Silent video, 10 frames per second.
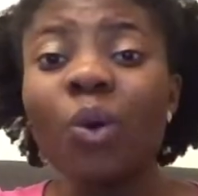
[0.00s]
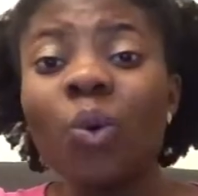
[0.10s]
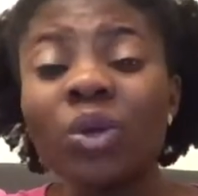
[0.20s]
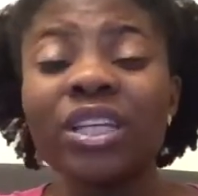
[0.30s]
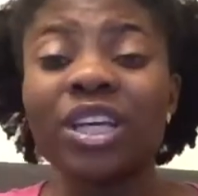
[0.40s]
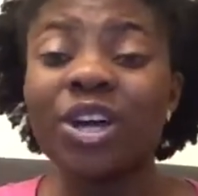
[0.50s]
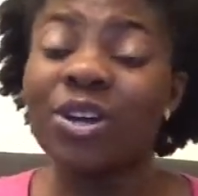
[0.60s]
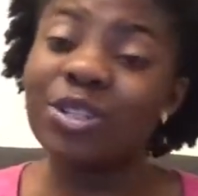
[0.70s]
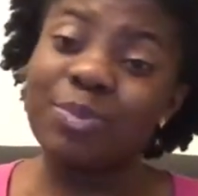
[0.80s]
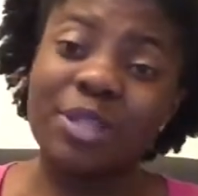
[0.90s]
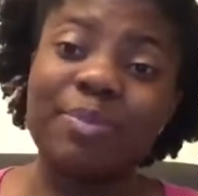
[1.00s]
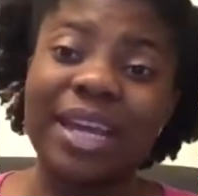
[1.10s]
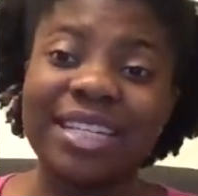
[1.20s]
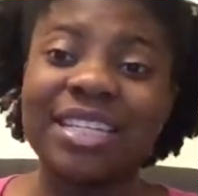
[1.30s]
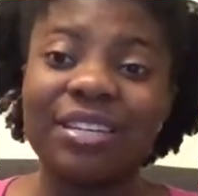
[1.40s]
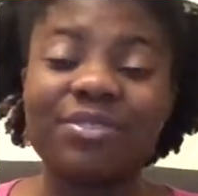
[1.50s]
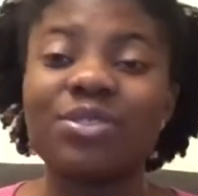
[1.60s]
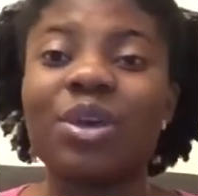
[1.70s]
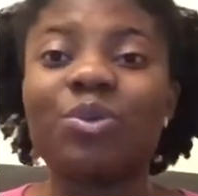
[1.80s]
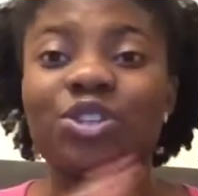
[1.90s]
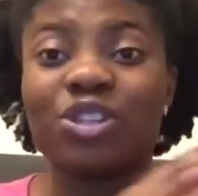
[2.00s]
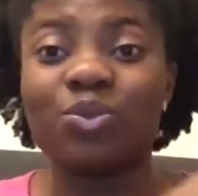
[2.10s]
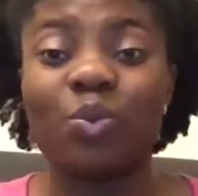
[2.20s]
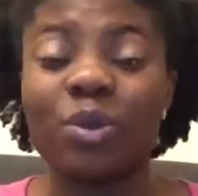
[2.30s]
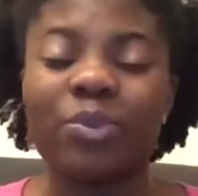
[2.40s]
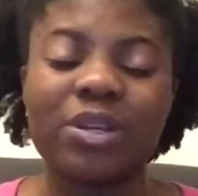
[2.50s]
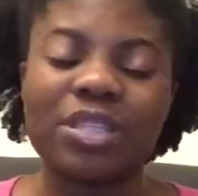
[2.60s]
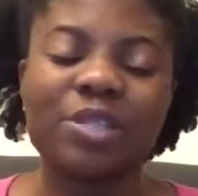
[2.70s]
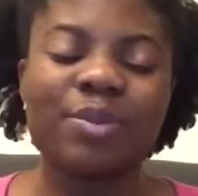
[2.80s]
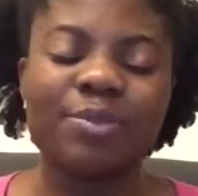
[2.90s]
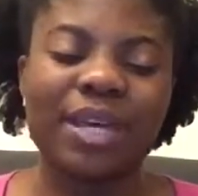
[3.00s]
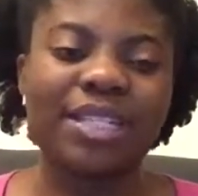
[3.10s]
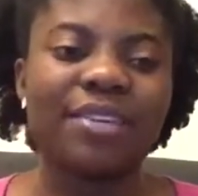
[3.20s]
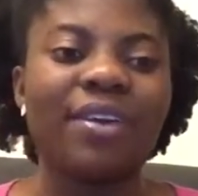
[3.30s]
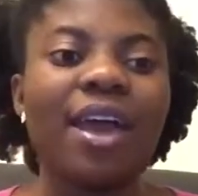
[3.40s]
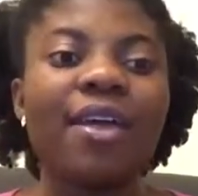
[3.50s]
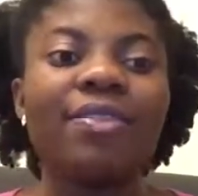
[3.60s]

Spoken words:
all in the girl's perspective, so it was just one person's perspective.